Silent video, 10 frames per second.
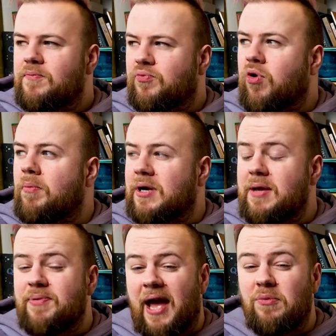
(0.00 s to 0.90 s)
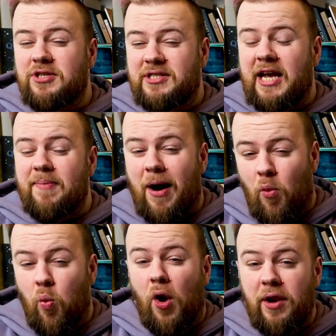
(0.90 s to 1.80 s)
probably be able to take about
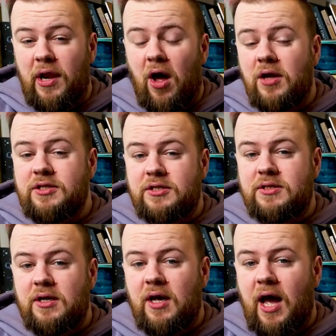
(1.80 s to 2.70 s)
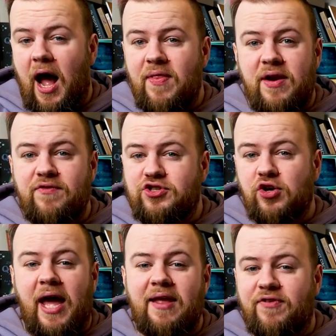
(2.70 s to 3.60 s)
1 loss, and then if you
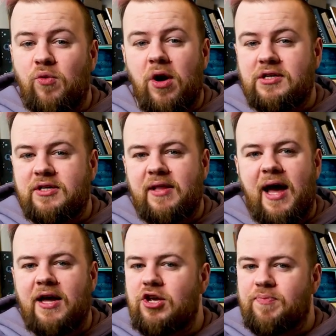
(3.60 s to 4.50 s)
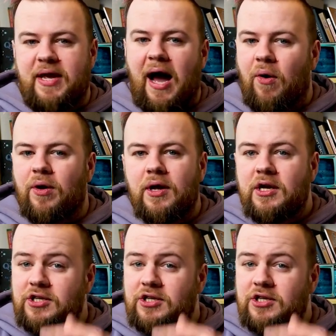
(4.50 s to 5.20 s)
took anything worse than that, you'd be out.